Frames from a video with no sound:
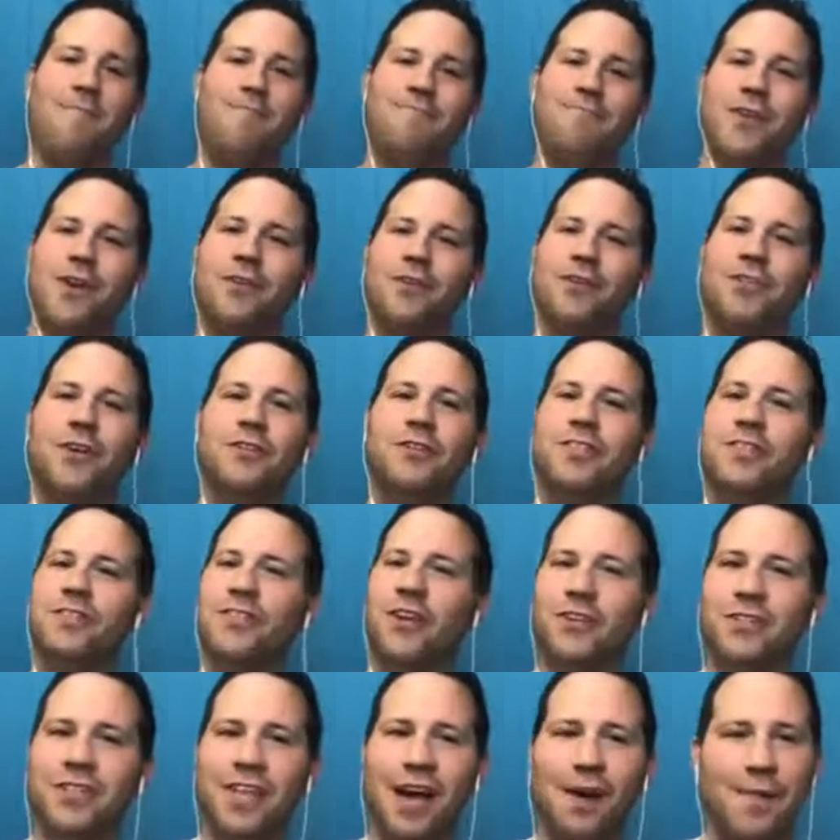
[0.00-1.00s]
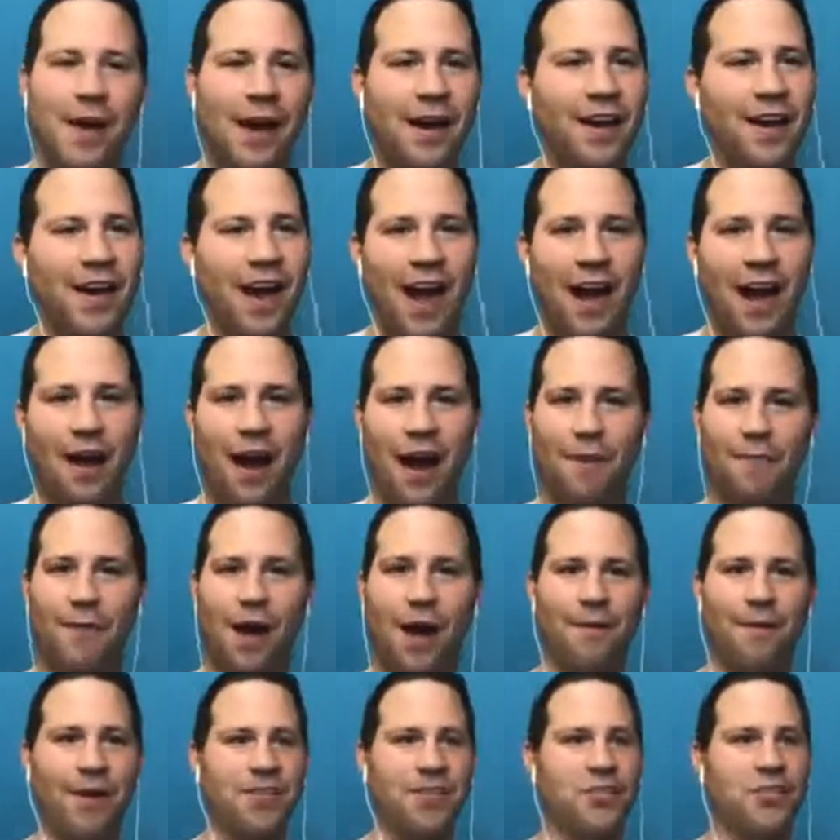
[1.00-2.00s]
So tell me, I
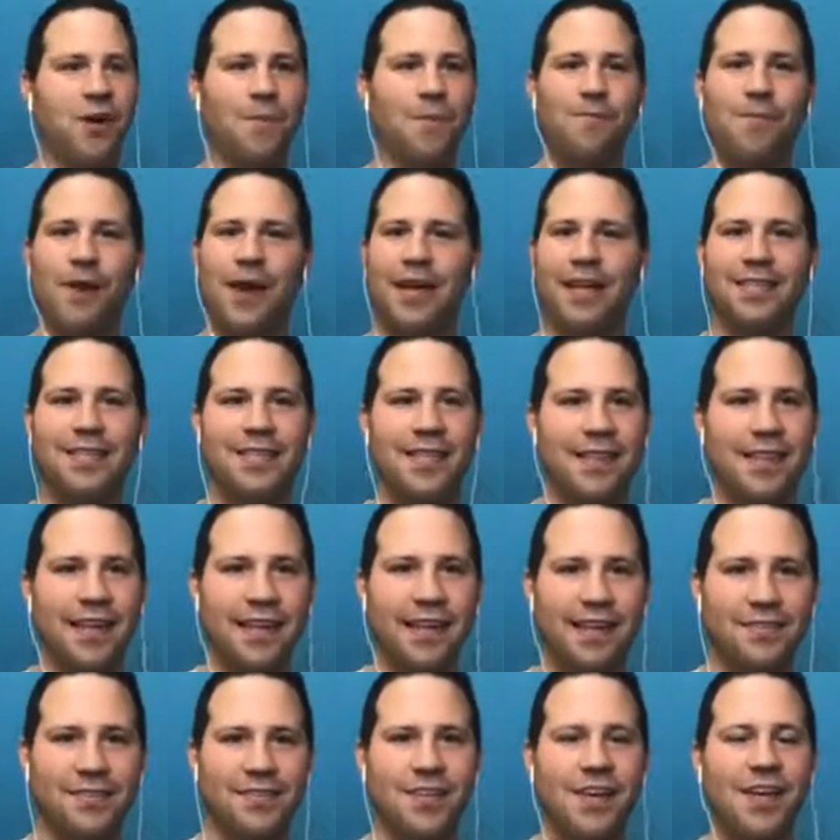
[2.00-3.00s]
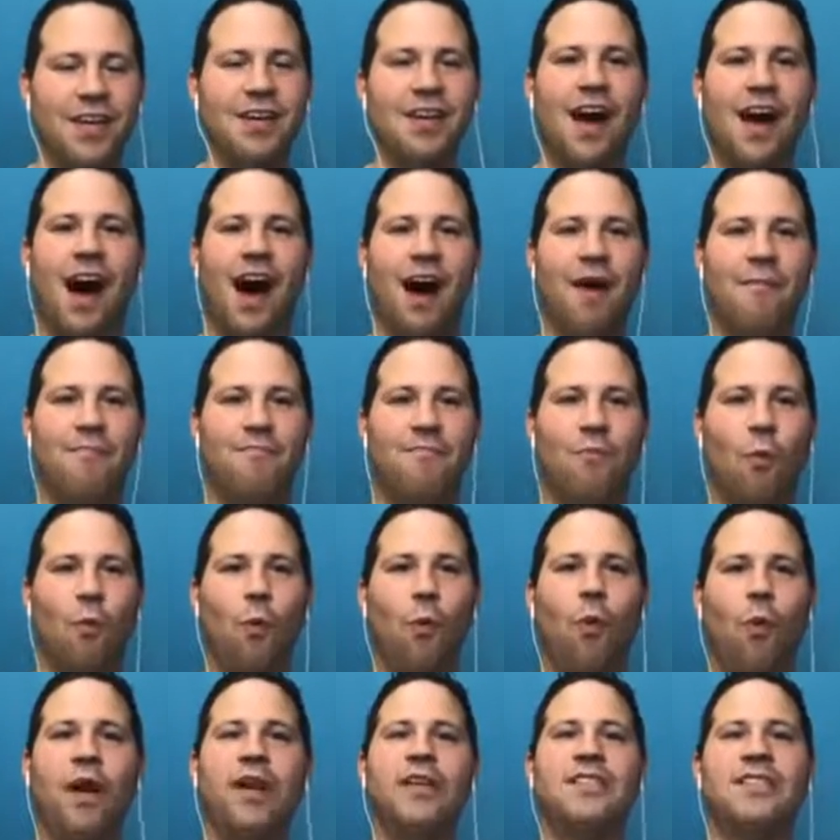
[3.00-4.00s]
want to jump right into things.
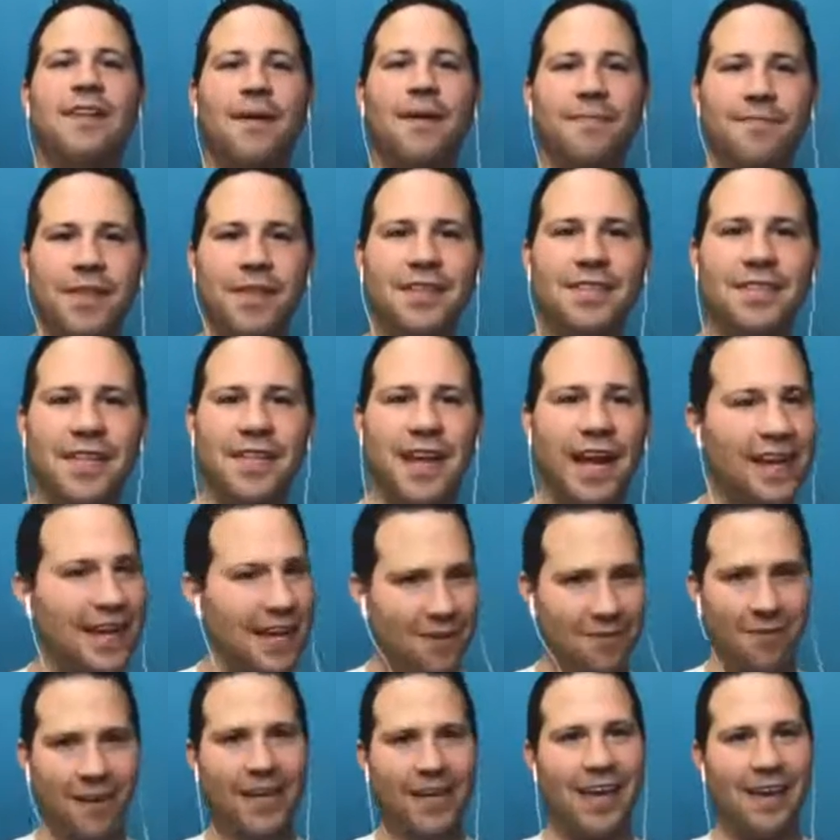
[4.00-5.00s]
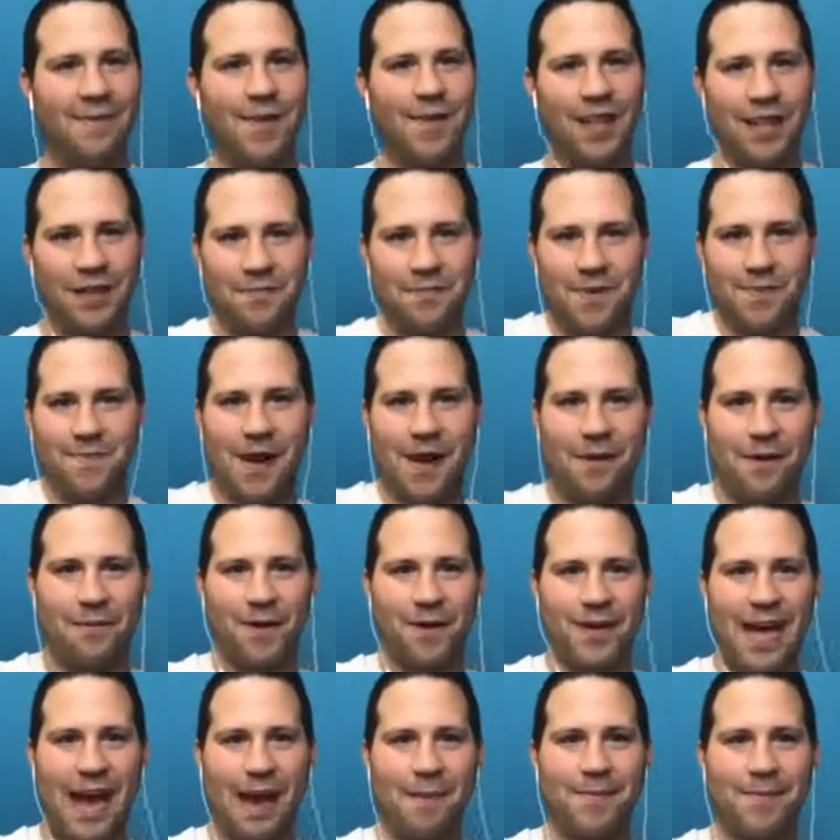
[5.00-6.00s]
What is something today? Now you already gave me a little bit about
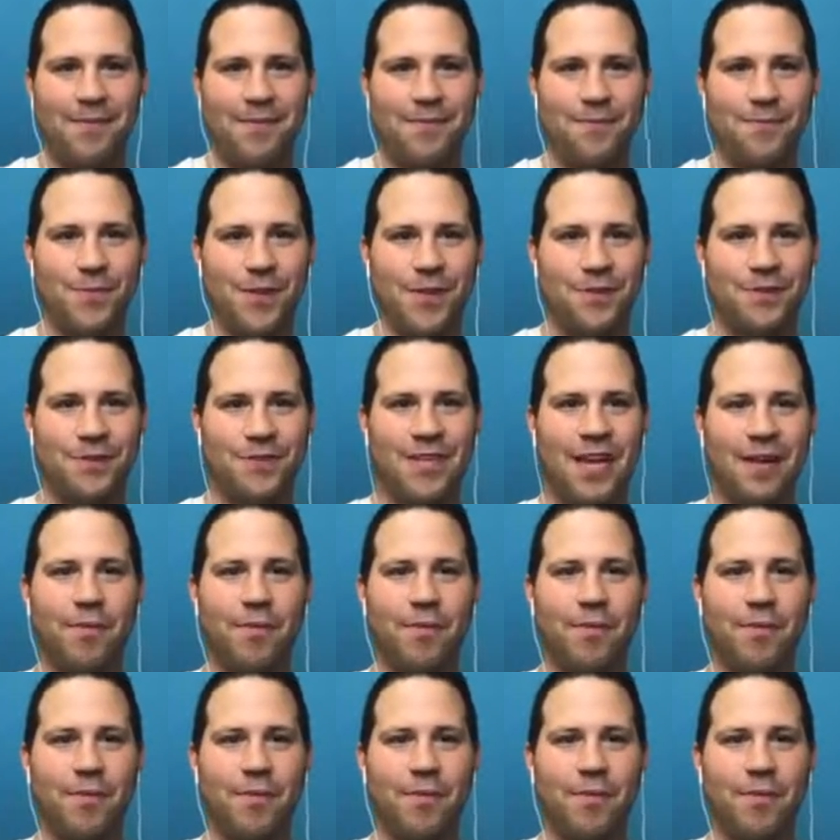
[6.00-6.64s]
what happened with you today, but